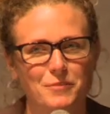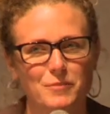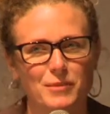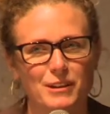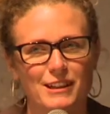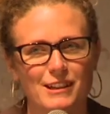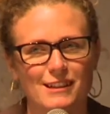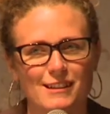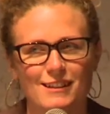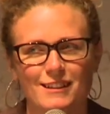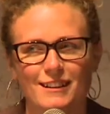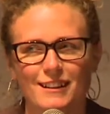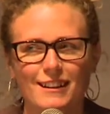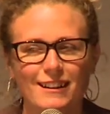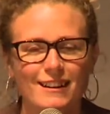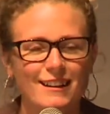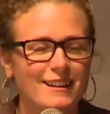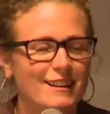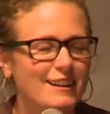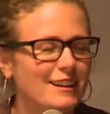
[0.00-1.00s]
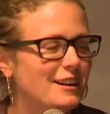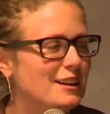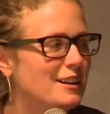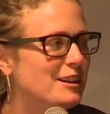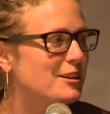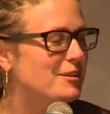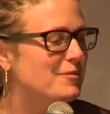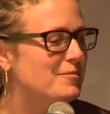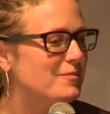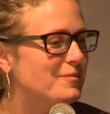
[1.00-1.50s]
to be here.
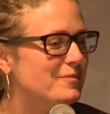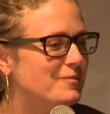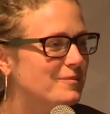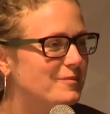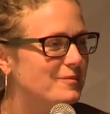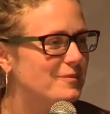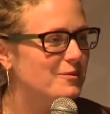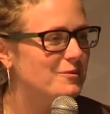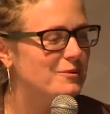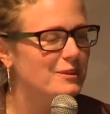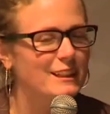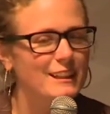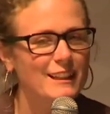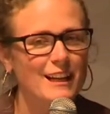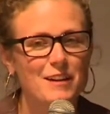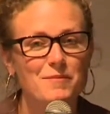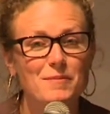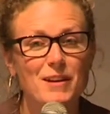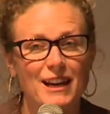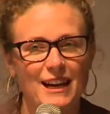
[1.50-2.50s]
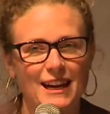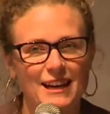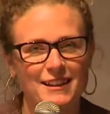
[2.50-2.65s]
When I met